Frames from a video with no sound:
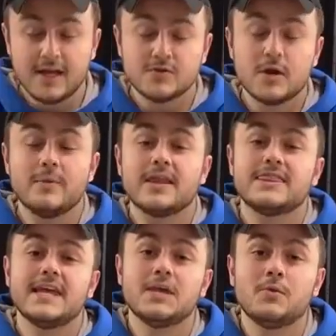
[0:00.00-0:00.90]
So I want to
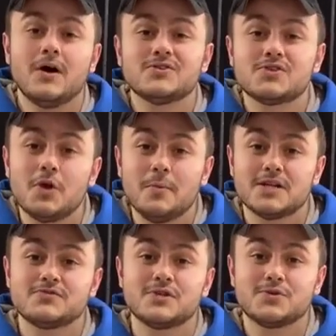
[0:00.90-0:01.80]
thank you all so
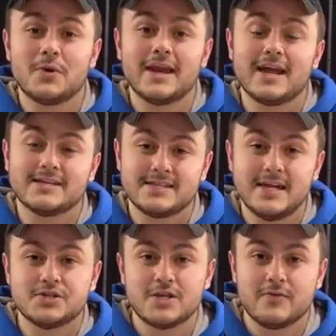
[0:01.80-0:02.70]
much for joining us
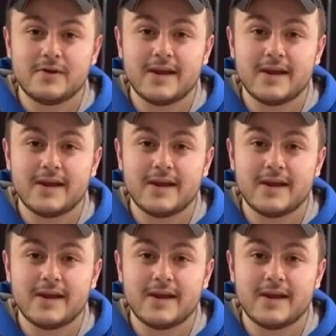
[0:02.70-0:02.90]
each and every